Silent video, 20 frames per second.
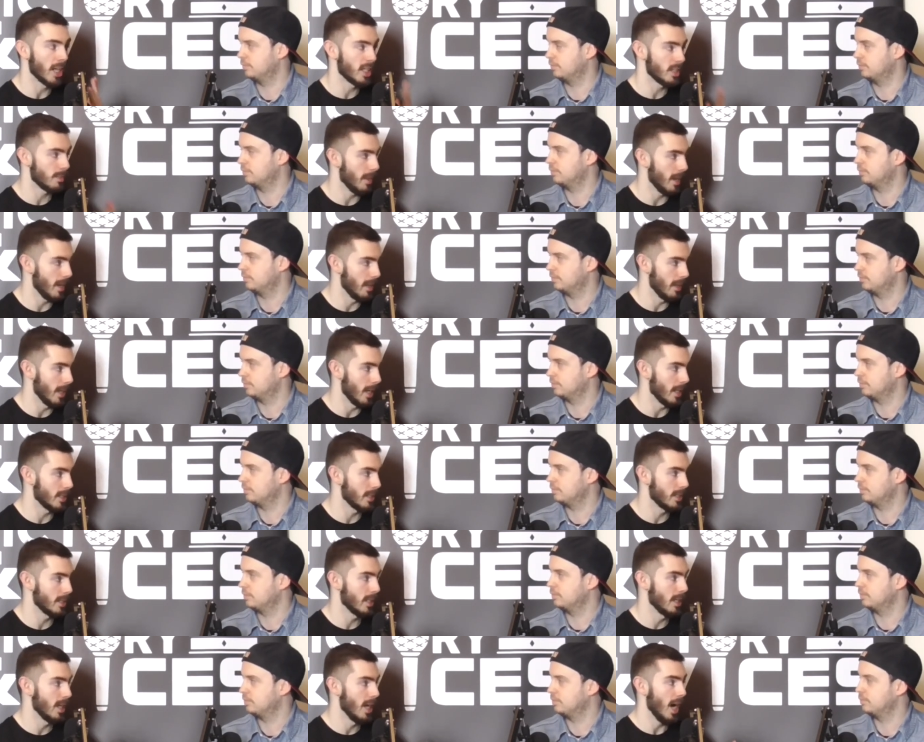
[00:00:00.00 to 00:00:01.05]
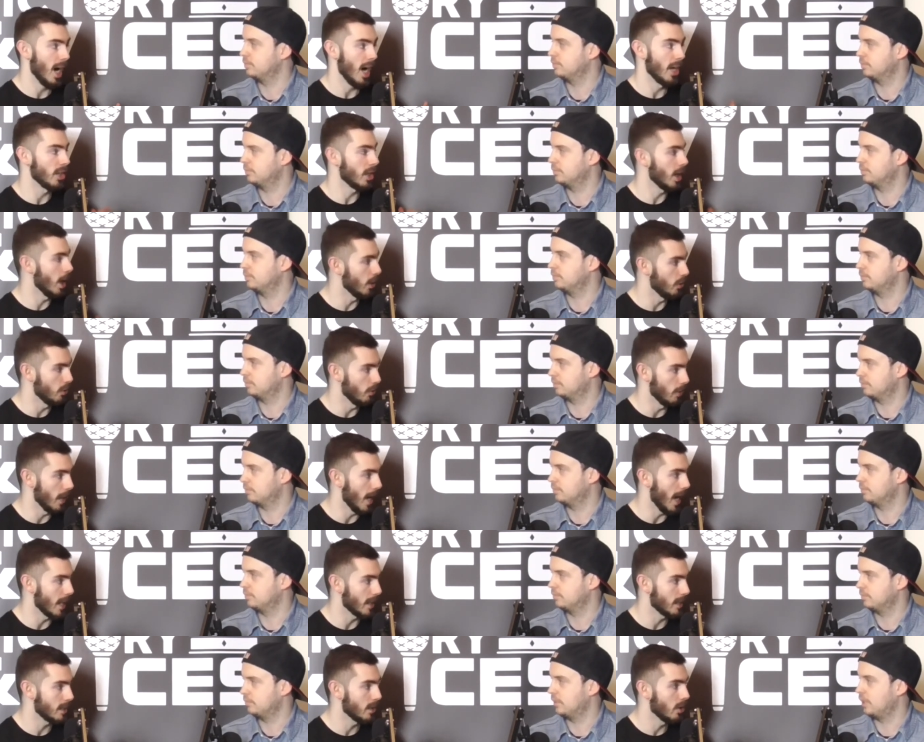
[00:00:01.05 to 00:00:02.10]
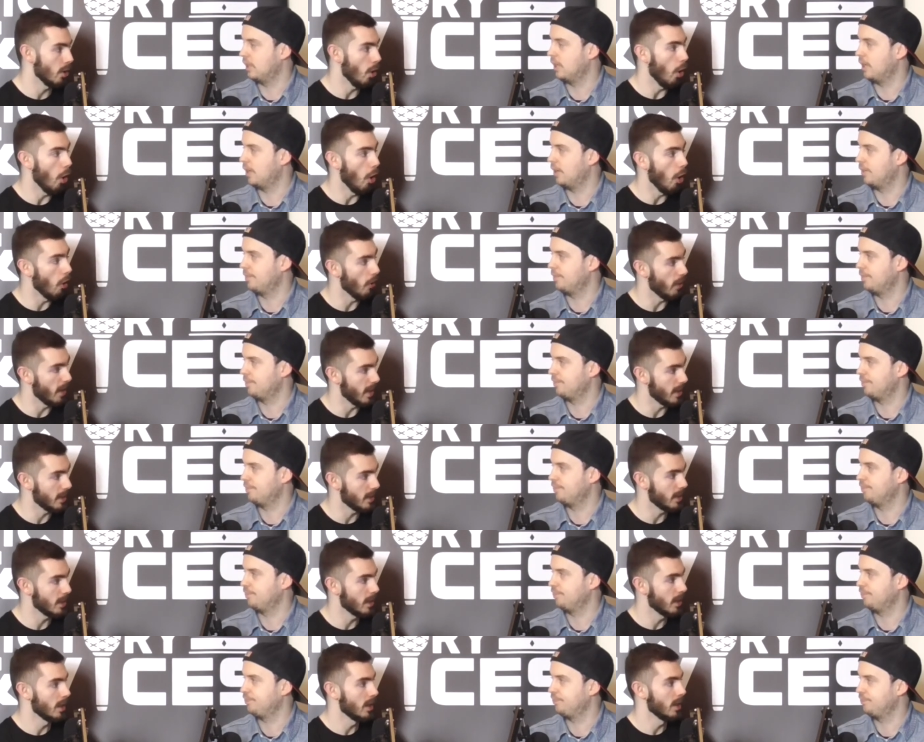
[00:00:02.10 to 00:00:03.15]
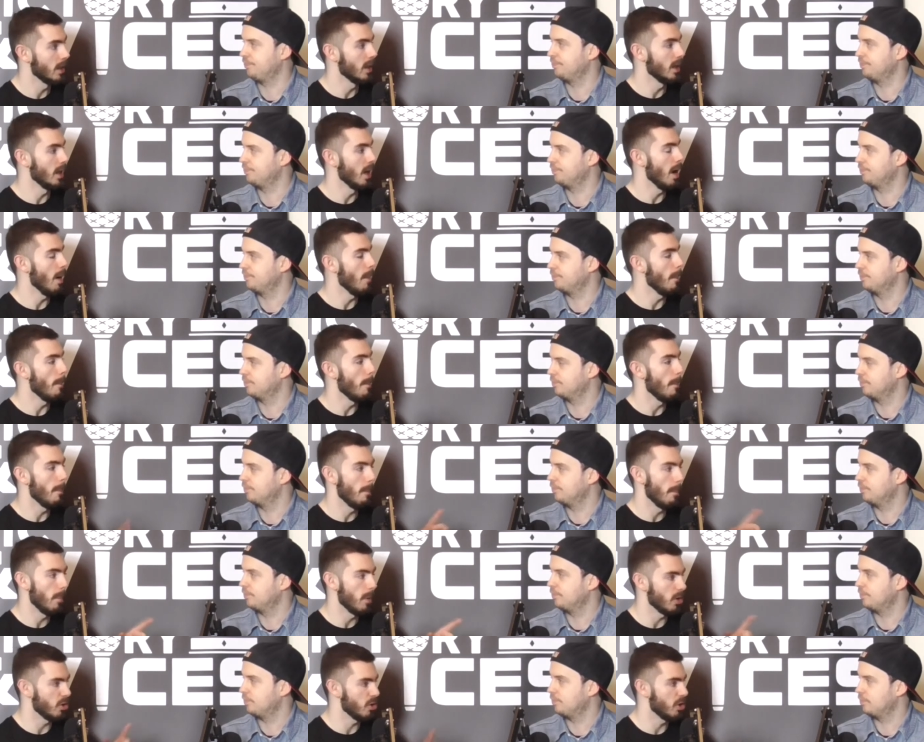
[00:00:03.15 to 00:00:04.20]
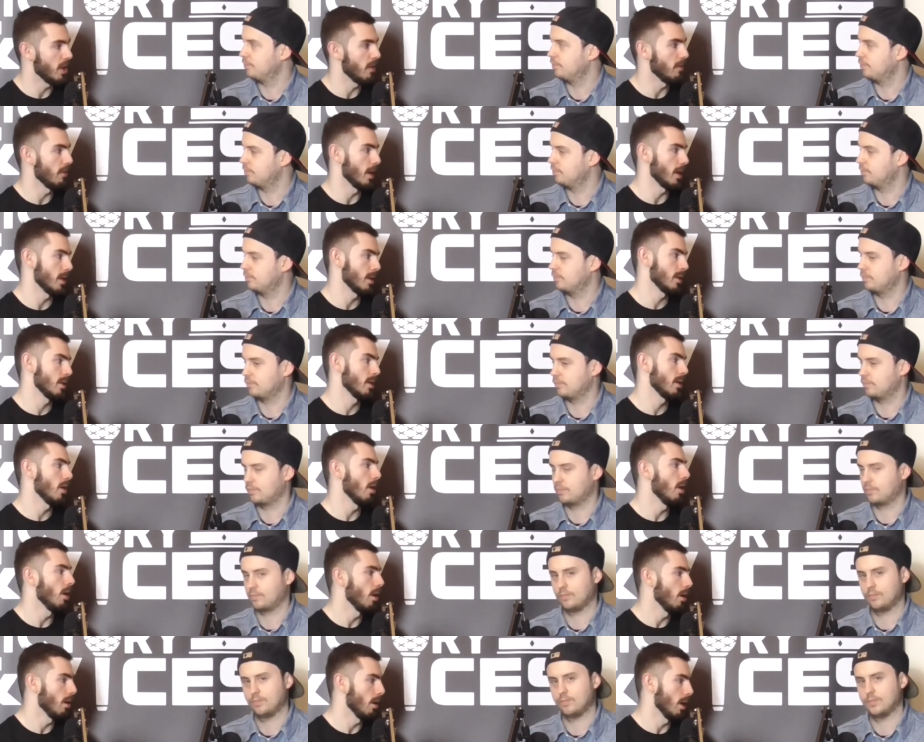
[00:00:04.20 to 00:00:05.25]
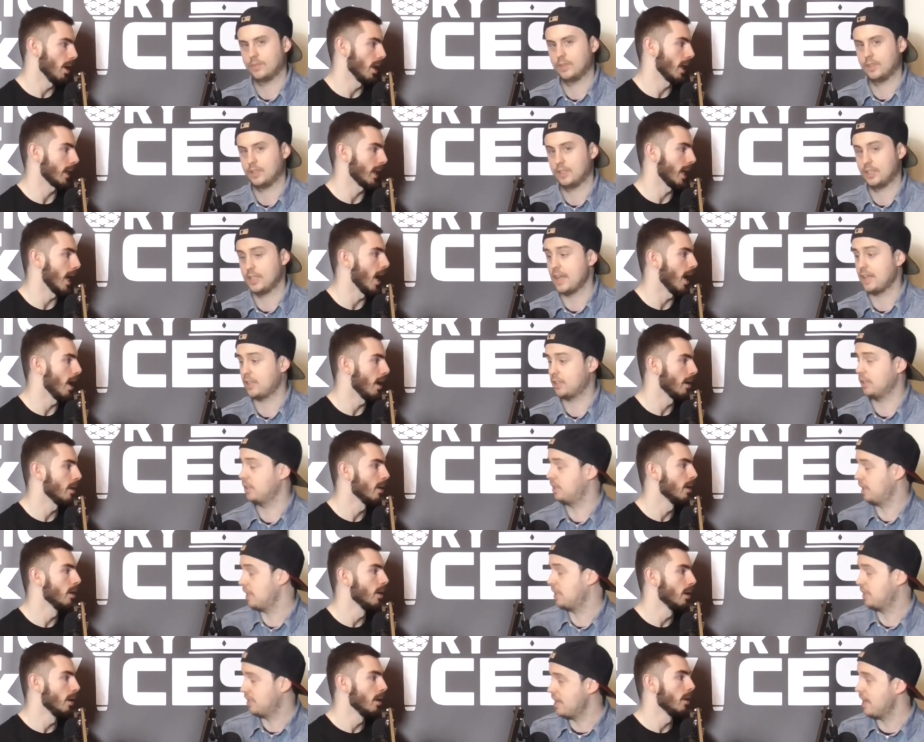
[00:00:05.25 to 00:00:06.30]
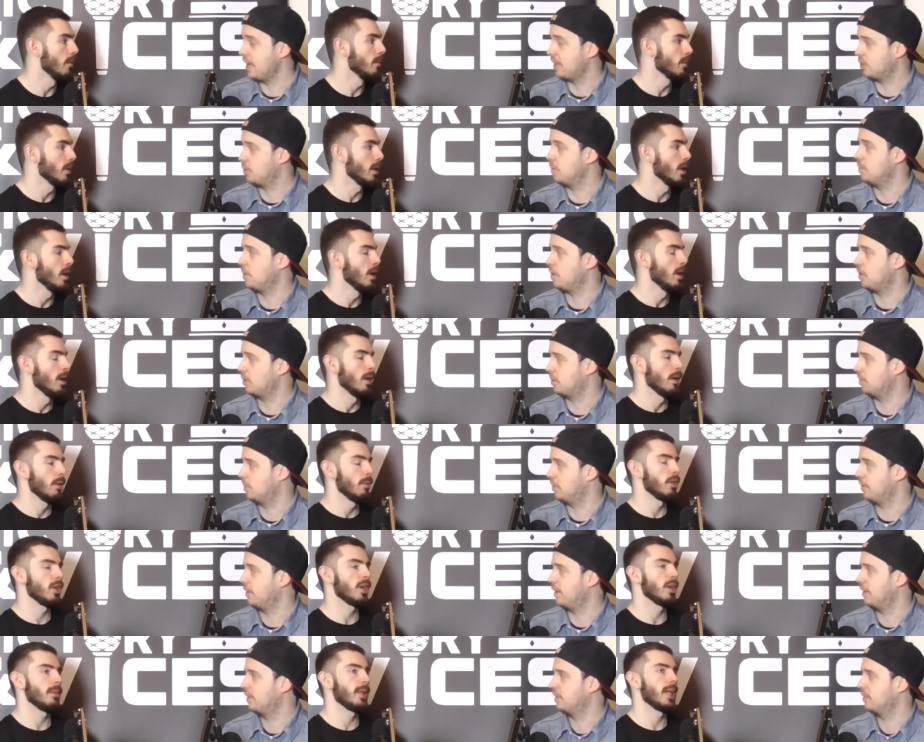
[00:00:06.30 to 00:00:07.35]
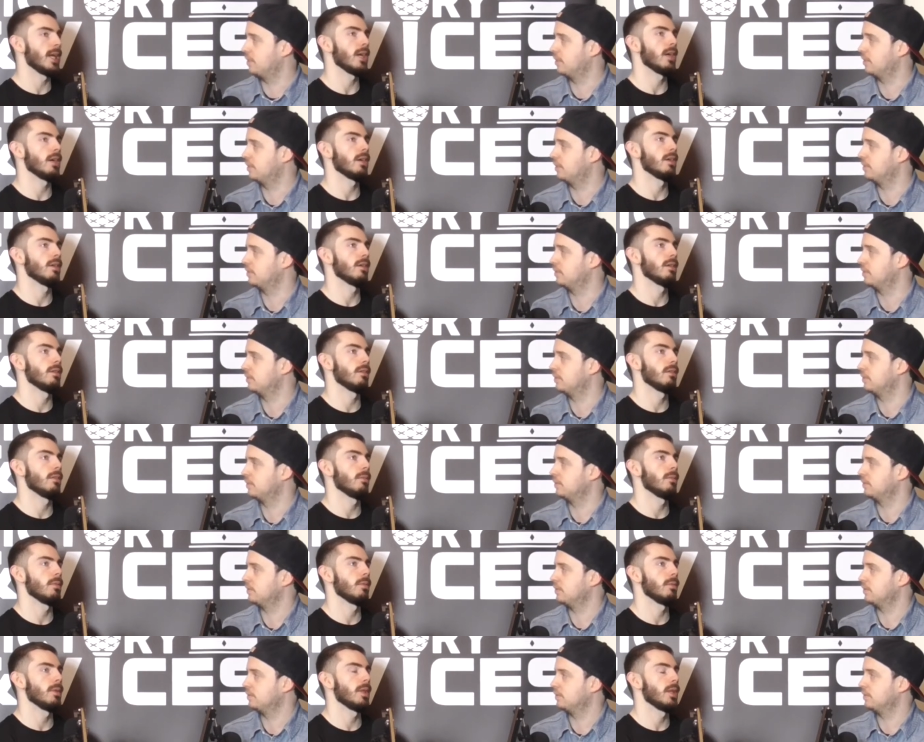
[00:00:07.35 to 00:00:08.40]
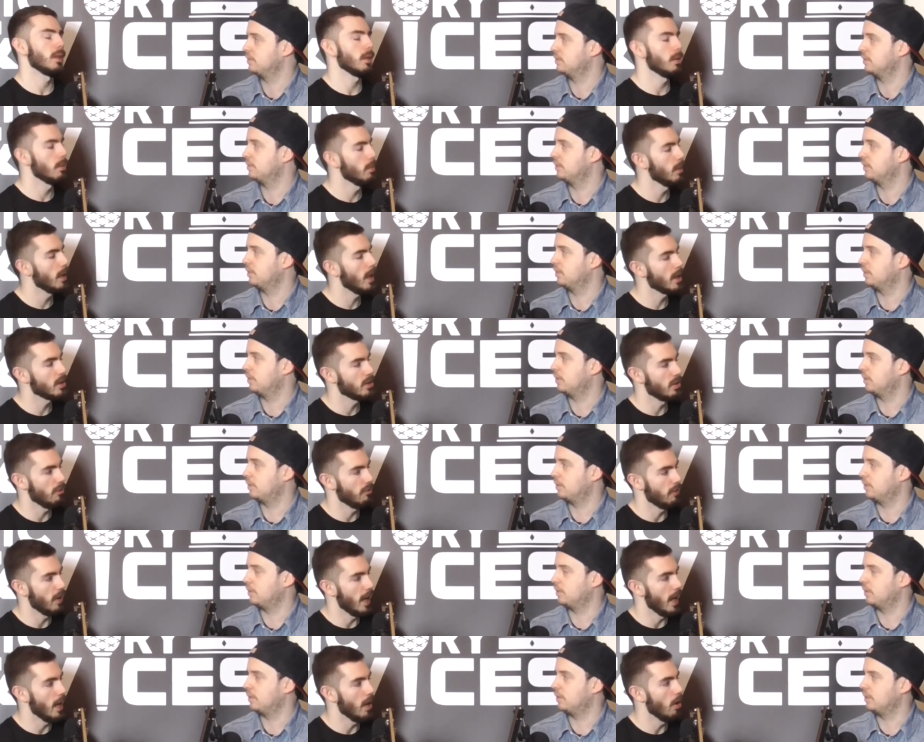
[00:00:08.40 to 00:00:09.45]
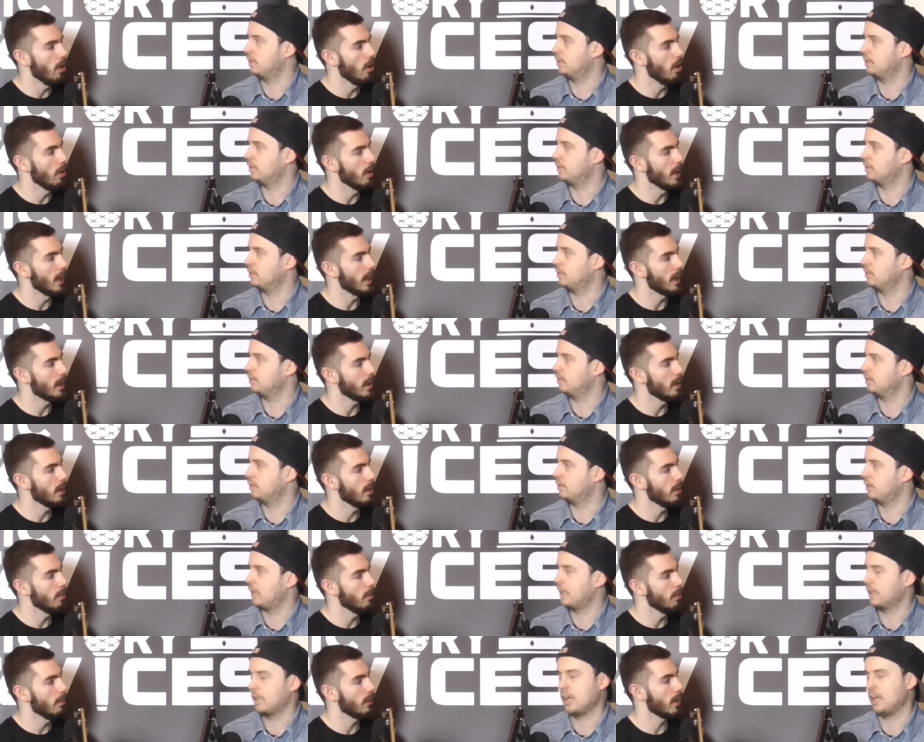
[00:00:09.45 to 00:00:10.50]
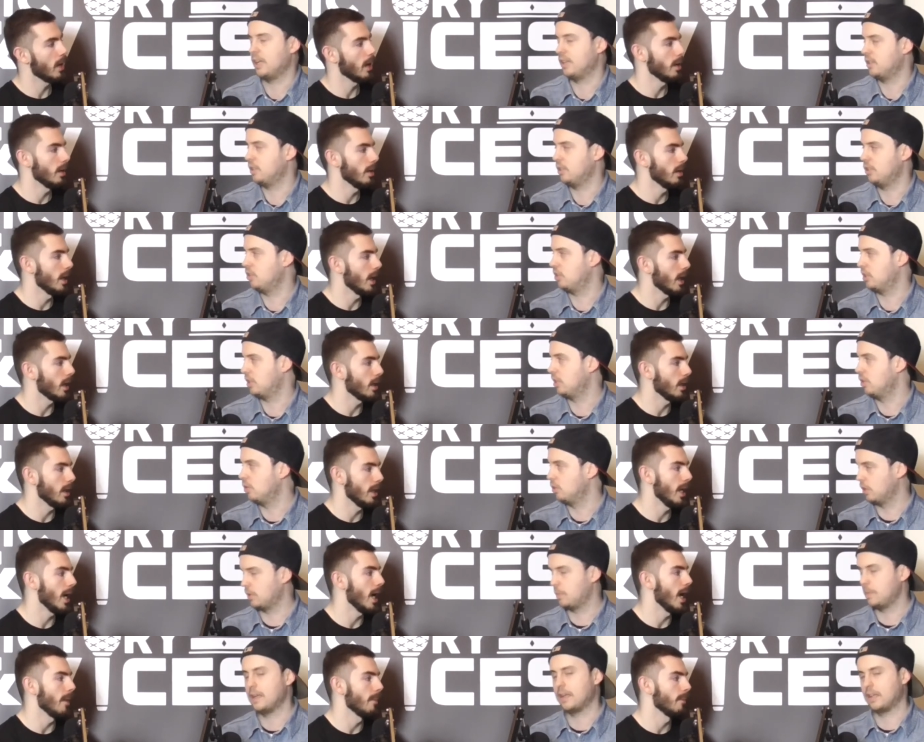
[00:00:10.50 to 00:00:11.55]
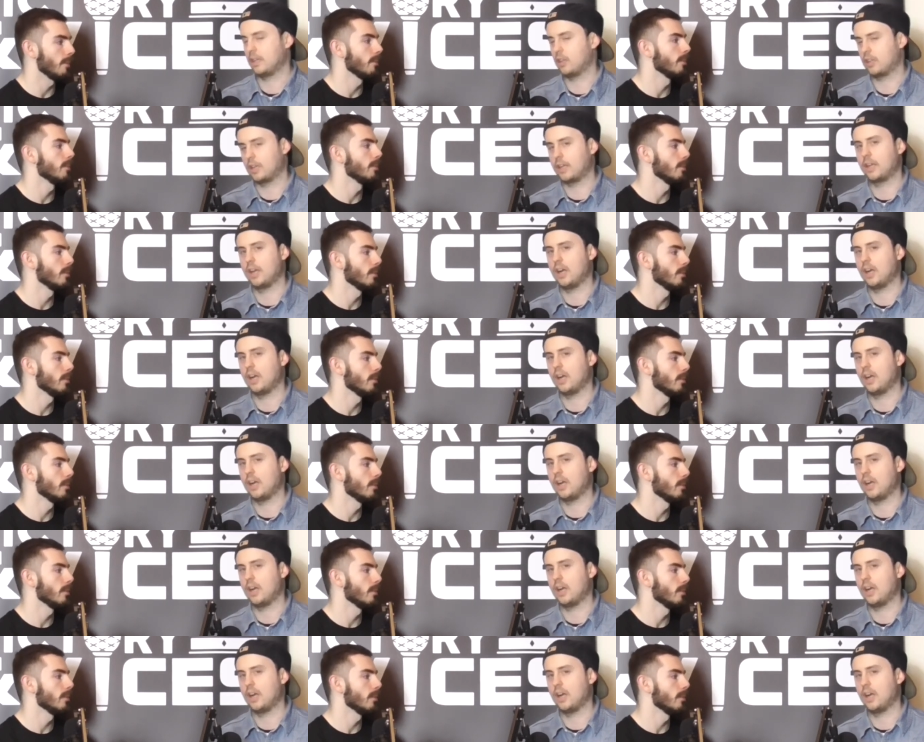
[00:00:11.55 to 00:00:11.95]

Speaker 1: can't spend this, and you can't do that, yeah. or this, but achieve it, like it's that. Next,
Speaker 2: it's, it's next impossible.
Speaker 1: You're gonna be like, well, well, that's not fair, or like, I can't. you just, you'll just yeah. be like,
Speaker 2: look,